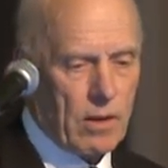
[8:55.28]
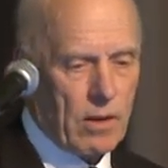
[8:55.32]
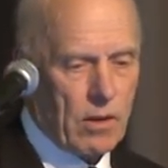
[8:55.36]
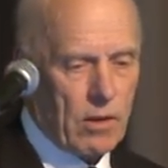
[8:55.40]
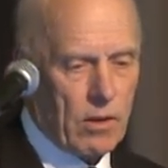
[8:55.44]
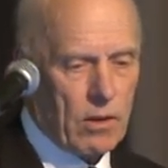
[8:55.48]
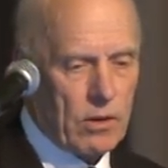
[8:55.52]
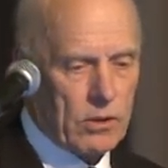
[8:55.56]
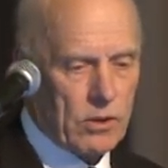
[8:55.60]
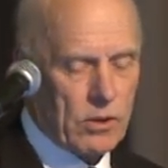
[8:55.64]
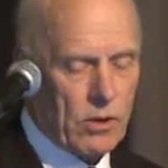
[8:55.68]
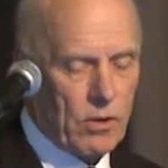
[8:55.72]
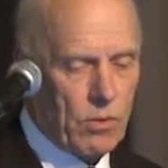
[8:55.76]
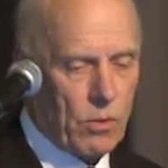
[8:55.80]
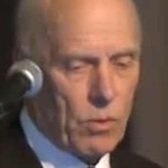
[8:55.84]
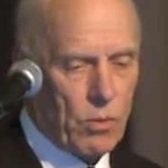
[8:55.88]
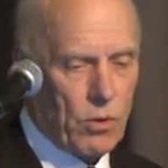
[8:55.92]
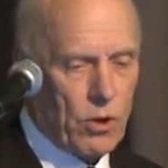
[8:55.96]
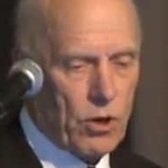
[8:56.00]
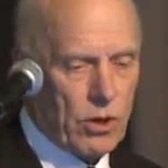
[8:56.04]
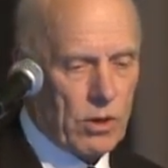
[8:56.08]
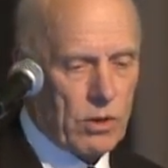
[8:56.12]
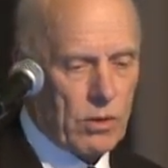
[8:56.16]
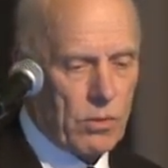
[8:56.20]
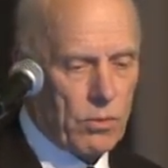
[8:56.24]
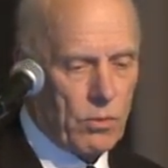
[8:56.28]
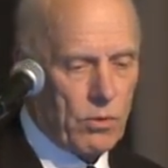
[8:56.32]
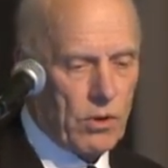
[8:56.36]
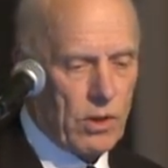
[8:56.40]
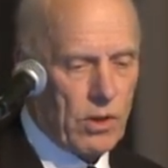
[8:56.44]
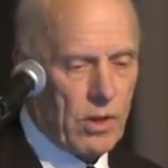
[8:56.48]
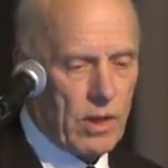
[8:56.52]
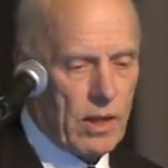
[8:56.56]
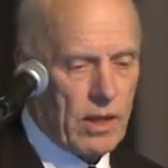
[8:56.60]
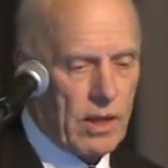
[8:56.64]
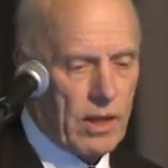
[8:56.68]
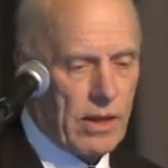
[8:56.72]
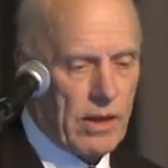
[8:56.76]
also work
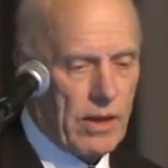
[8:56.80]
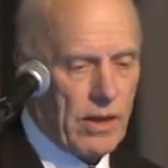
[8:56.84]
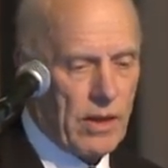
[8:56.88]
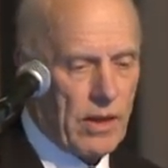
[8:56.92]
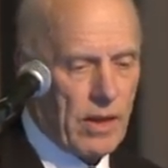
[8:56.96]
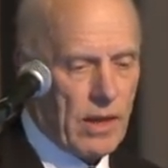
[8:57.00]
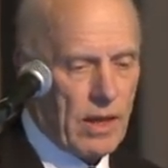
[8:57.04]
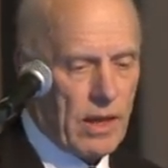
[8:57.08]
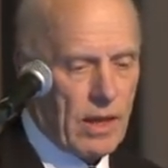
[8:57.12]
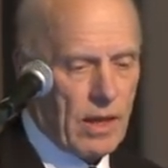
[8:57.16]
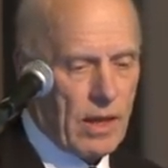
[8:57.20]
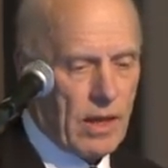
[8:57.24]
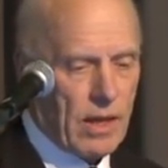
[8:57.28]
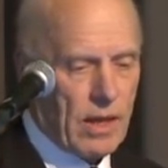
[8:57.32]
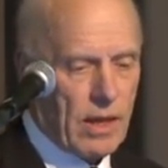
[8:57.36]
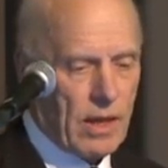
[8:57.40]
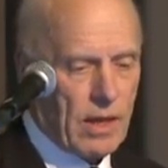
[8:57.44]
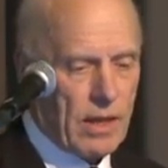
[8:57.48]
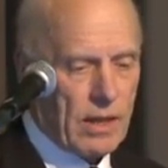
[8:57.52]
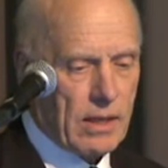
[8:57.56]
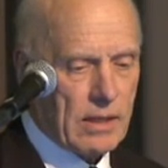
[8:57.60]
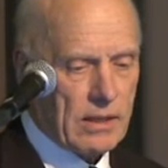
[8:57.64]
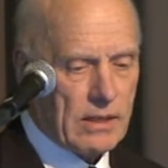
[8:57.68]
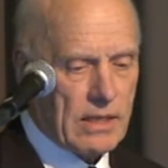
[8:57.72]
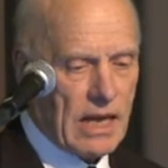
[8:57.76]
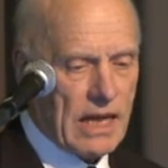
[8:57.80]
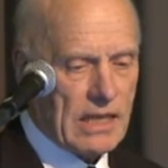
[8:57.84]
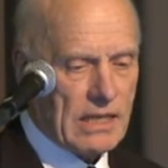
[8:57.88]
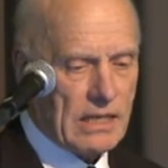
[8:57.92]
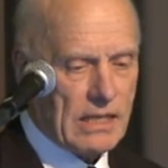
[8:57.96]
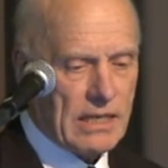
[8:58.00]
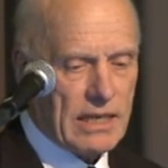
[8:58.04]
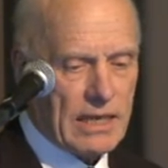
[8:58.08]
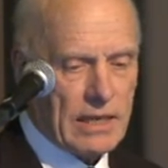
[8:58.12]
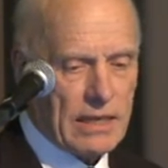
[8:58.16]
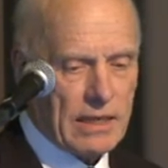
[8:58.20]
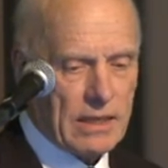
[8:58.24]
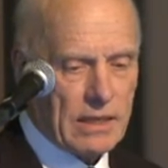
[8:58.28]
with sun
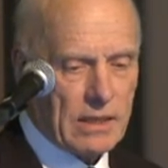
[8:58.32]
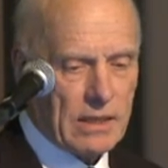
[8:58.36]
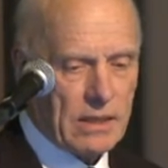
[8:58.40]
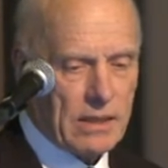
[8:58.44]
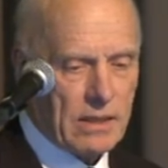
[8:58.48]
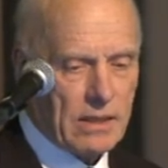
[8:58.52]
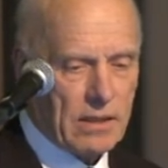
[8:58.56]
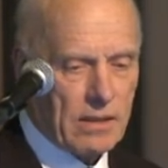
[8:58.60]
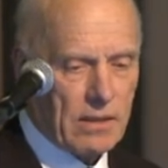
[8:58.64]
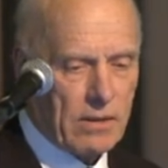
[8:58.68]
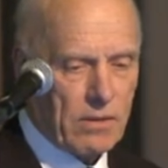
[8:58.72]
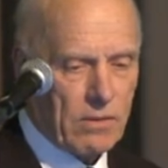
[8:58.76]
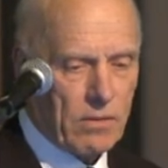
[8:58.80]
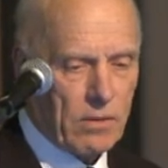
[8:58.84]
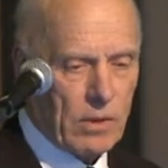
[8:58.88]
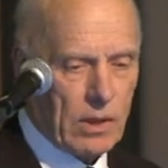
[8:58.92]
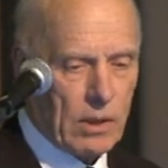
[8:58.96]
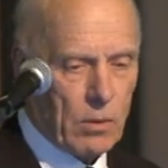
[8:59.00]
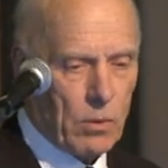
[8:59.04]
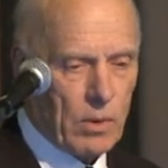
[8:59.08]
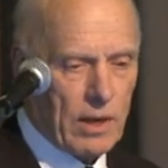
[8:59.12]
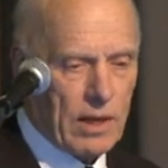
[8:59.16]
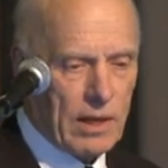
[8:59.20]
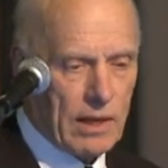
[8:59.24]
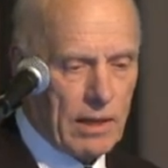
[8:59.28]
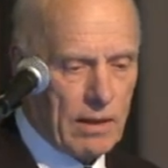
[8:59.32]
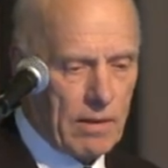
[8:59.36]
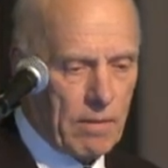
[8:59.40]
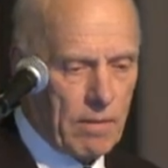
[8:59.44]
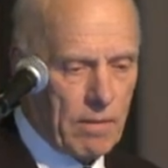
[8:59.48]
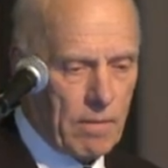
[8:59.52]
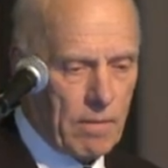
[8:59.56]
cells very well.